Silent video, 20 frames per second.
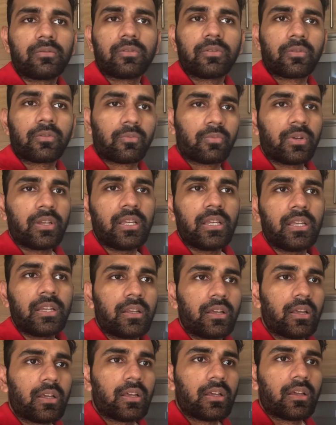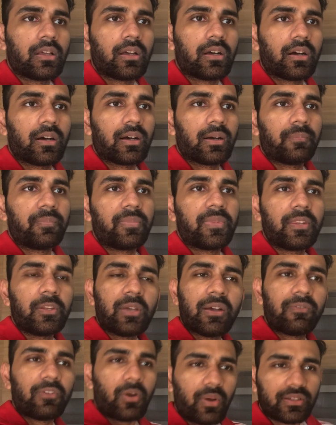read. You
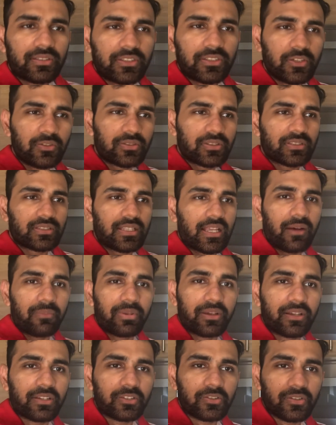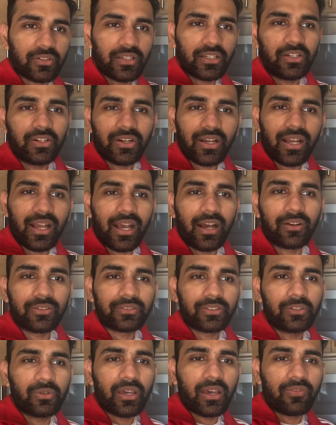have no excuses now, because you're in your house
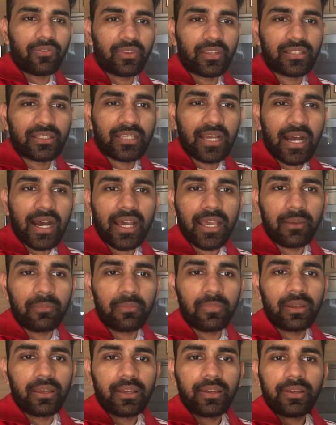and you have the time